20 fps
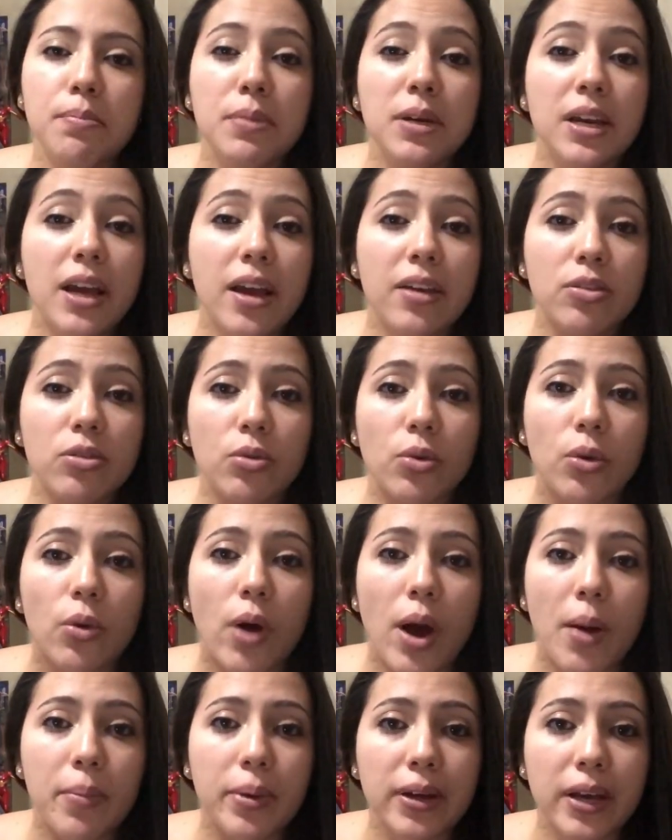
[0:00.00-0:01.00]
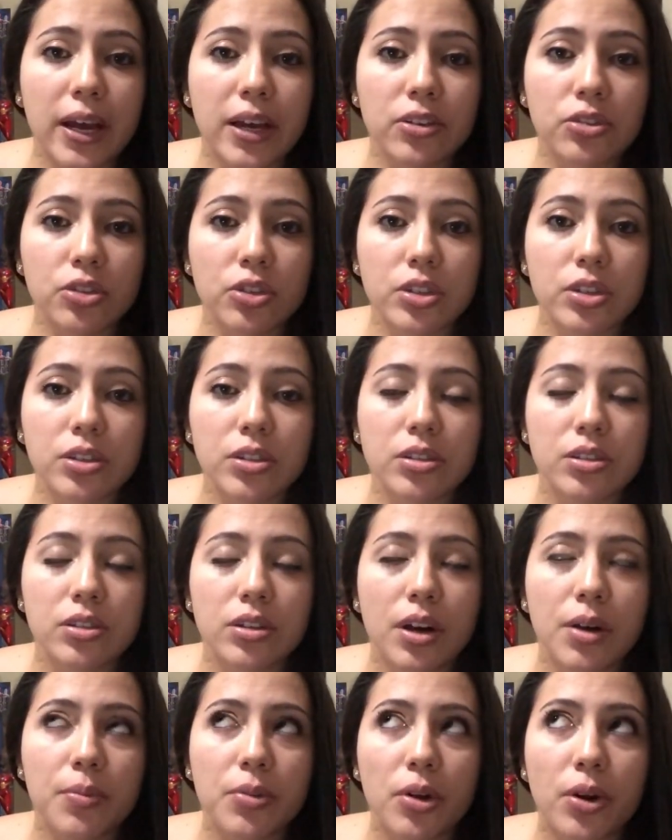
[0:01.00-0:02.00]
PA school application.
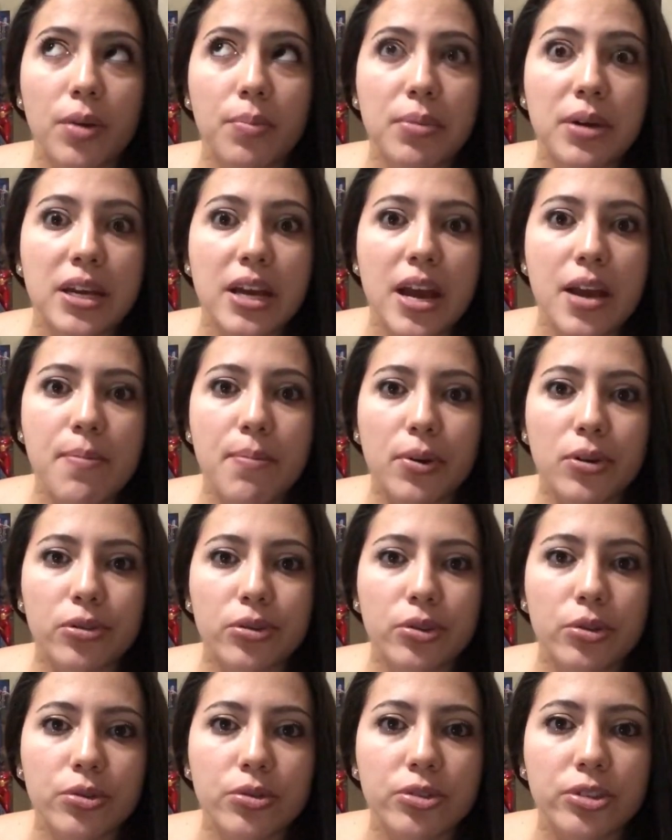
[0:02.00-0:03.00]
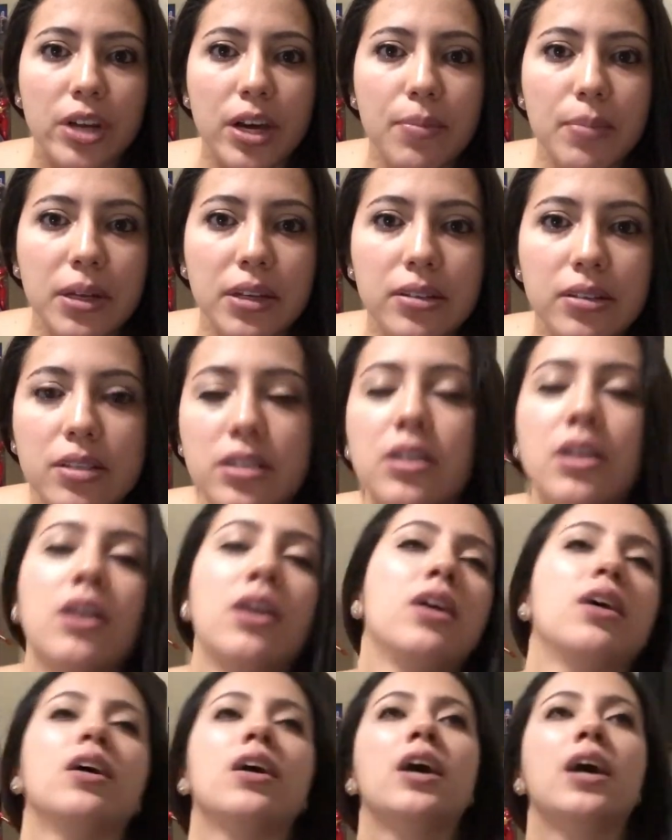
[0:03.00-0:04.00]
PA personal statement.
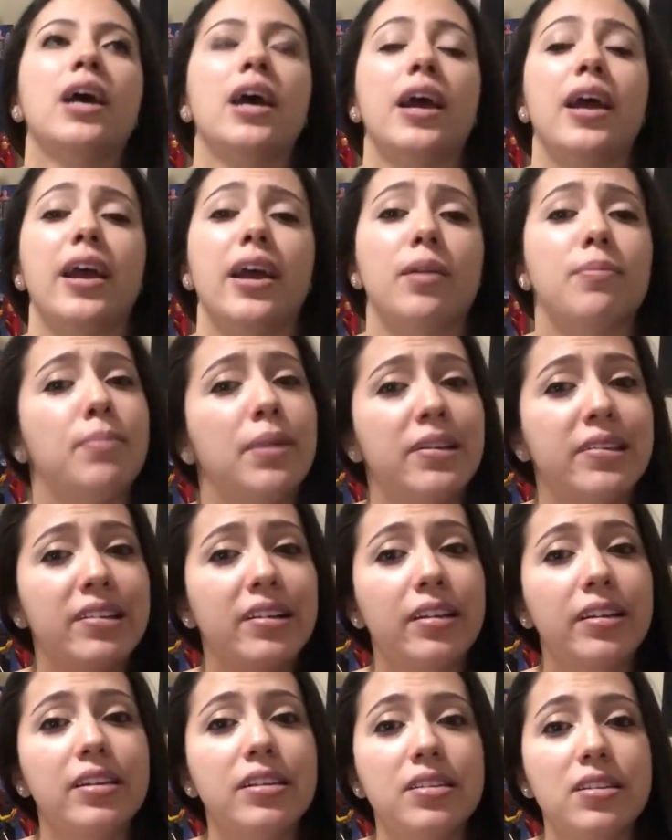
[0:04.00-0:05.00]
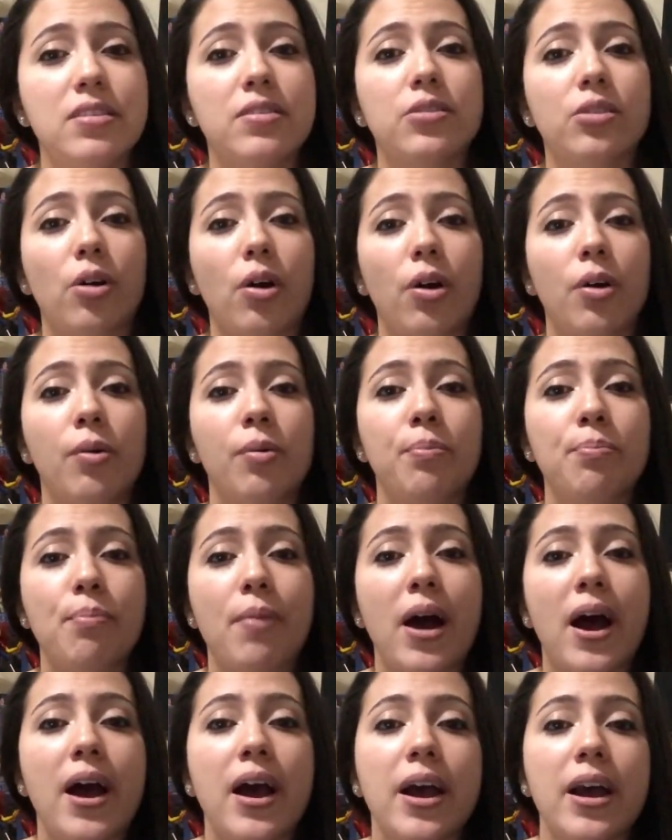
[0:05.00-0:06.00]
And basically, these are
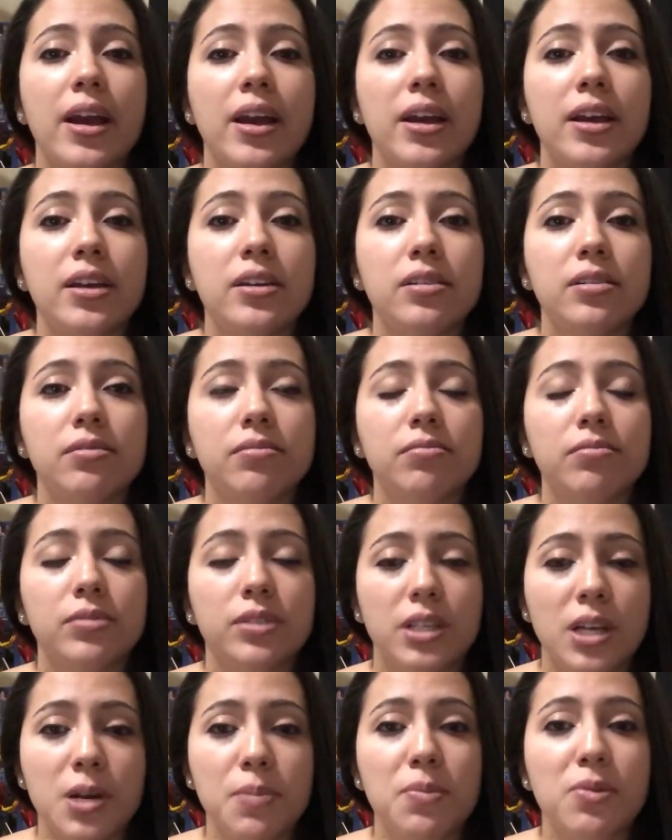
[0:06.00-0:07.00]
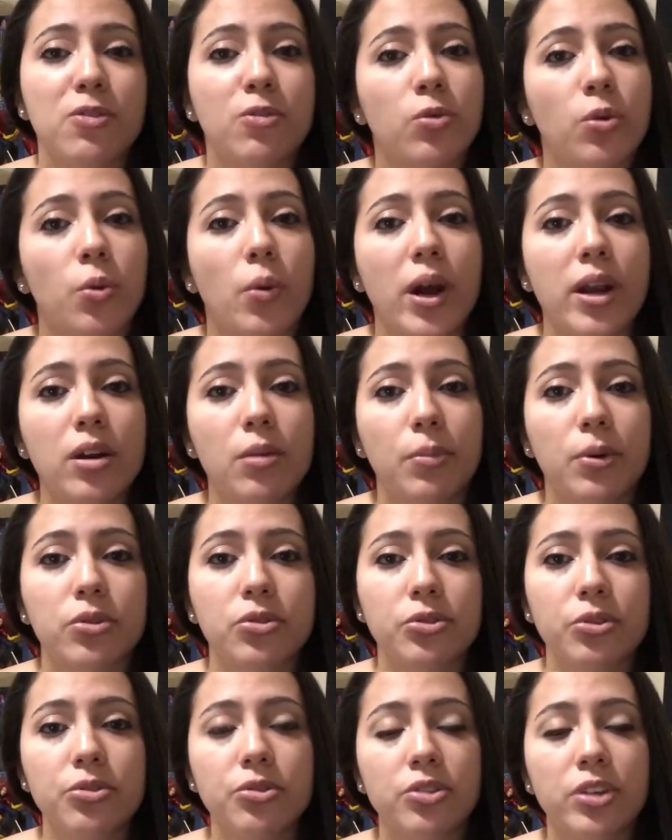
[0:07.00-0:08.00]
my tips for writing a personal